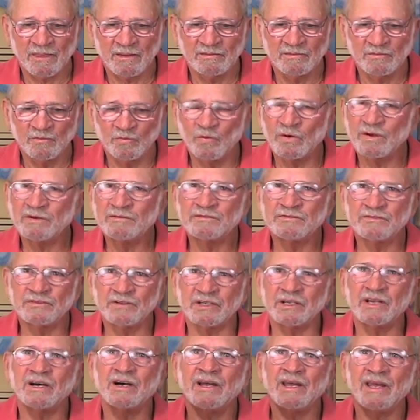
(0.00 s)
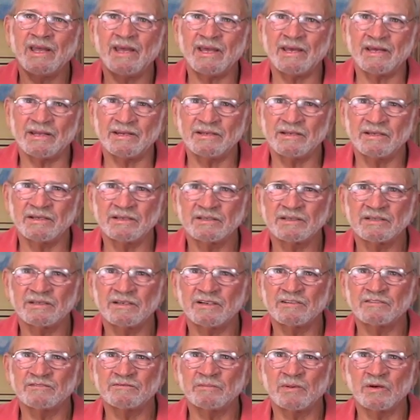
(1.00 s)
1 foot ahead
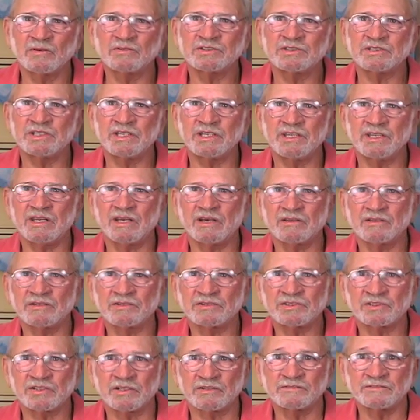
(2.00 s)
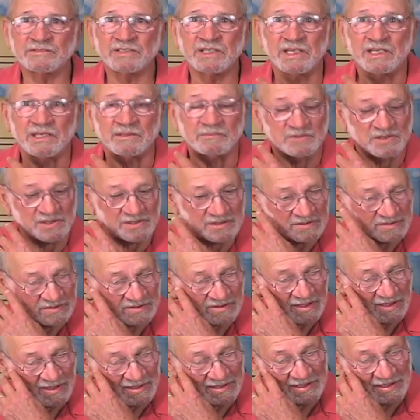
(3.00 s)
of most of the other surf teams
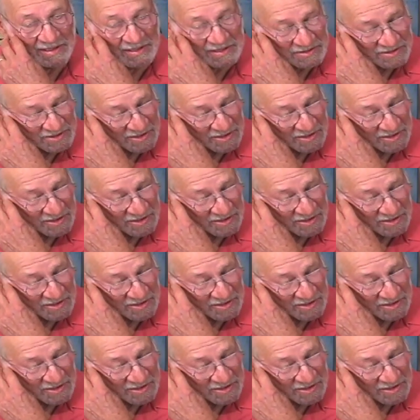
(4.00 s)
on the East